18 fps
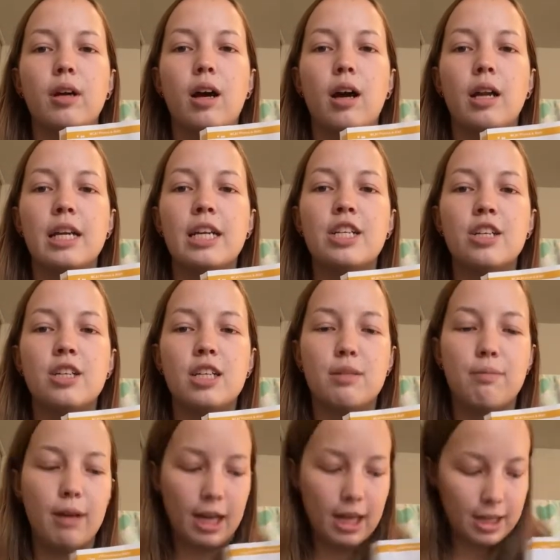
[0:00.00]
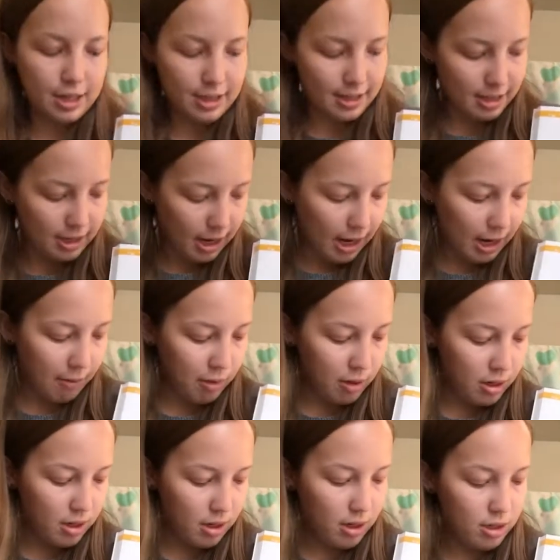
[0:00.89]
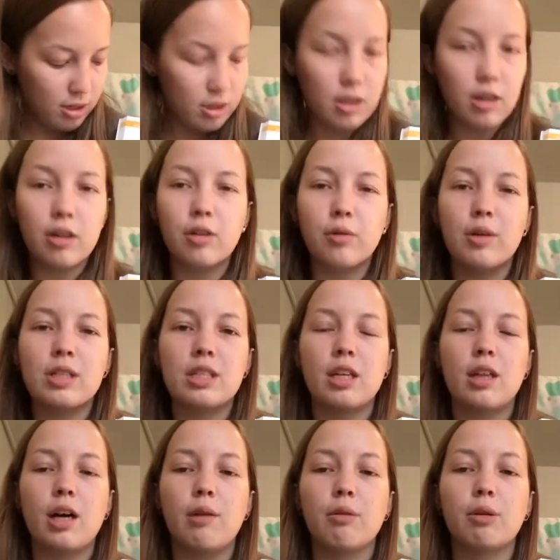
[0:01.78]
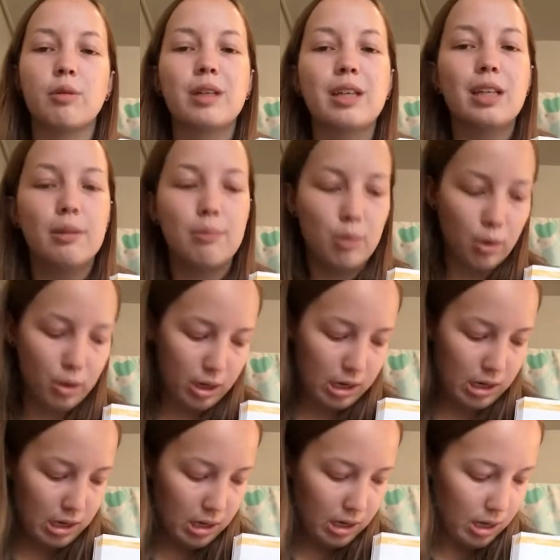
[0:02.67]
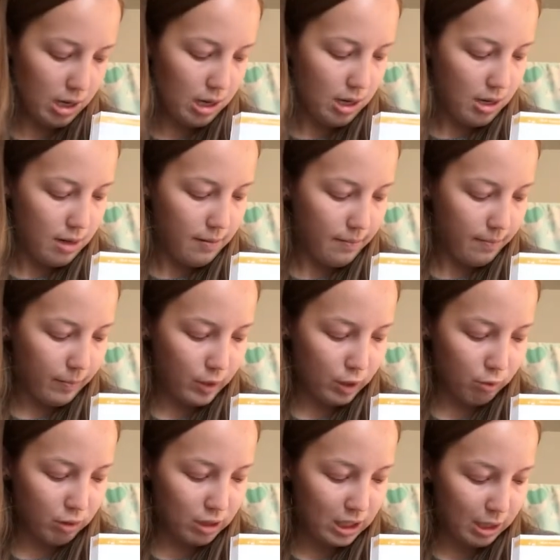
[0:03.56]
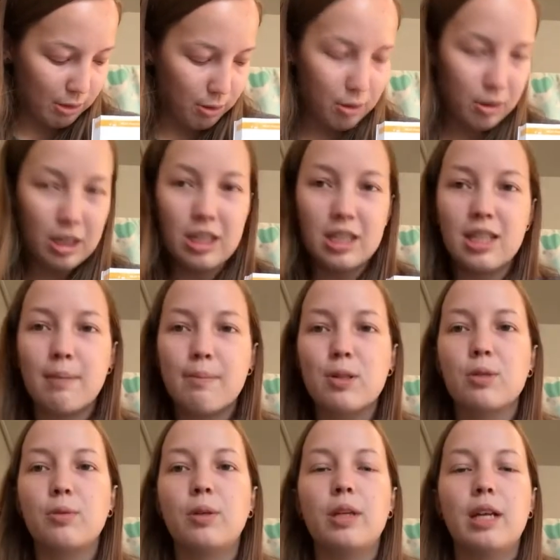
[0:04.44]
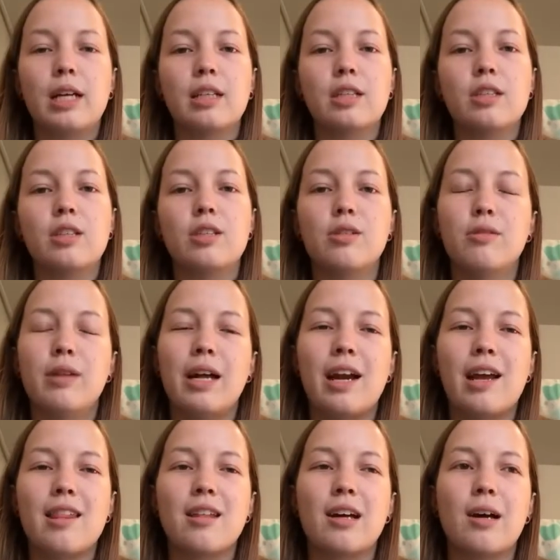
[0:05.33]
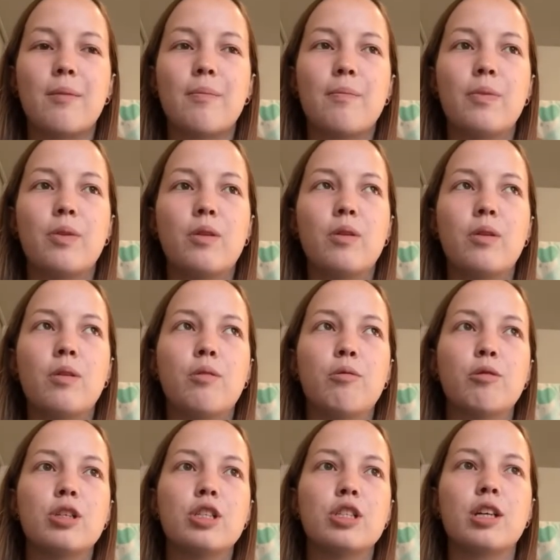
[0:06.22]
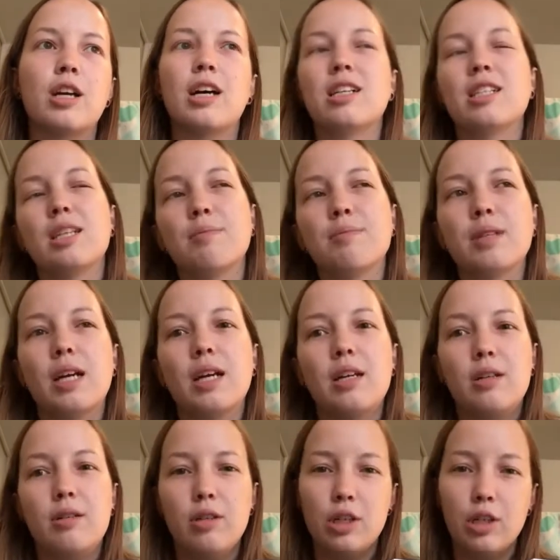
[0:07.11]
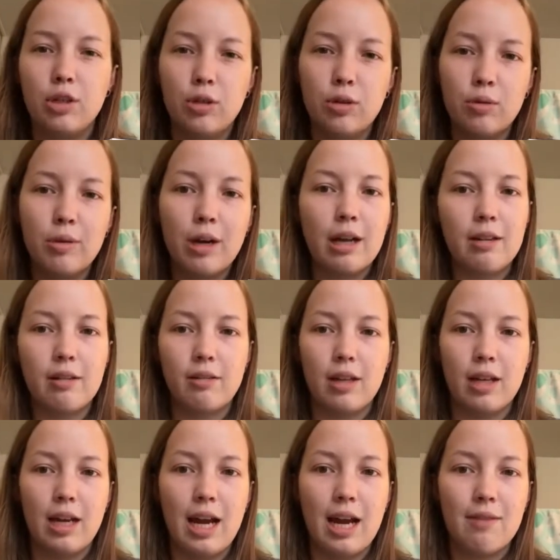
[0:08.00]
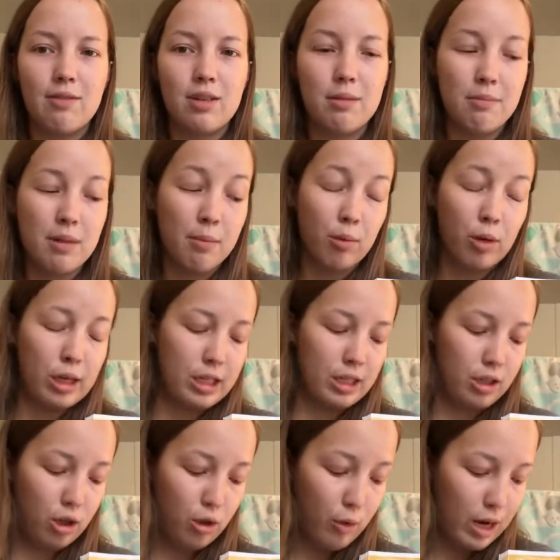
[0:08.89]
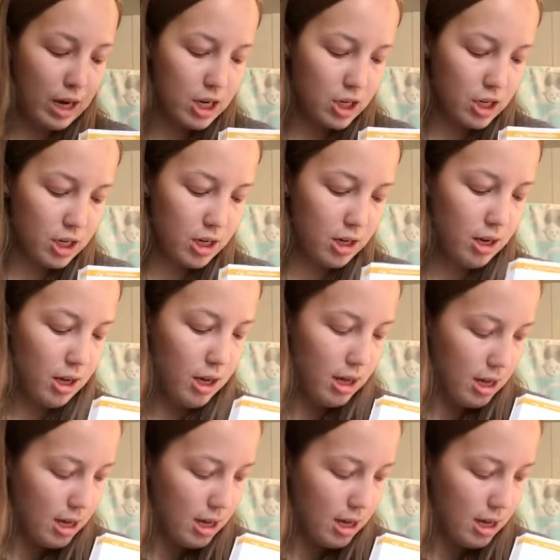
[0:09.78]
On each of these pages, I would star the ones I thought were really important. There's ones I wrote conceptual next to that I thought were just concepts I knew rather than having to memorize an equation.